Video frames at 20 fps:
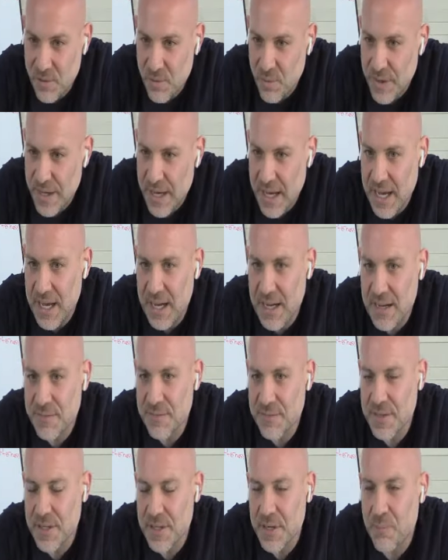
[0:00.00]
we
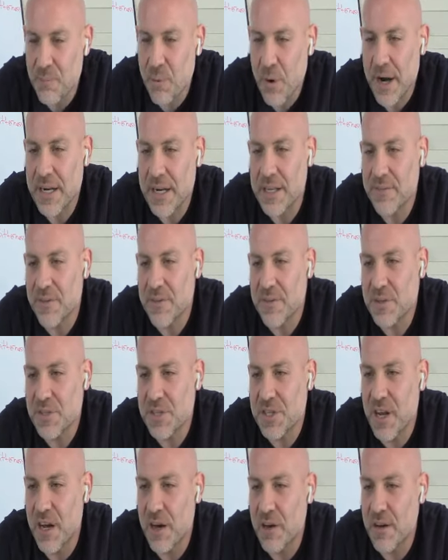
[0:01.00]
have, brandy, for those
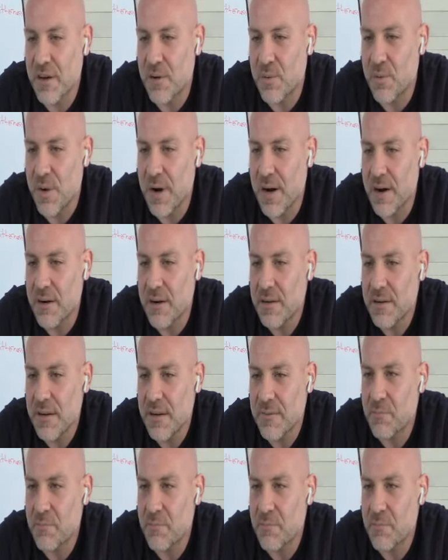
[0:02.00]
who are not aware,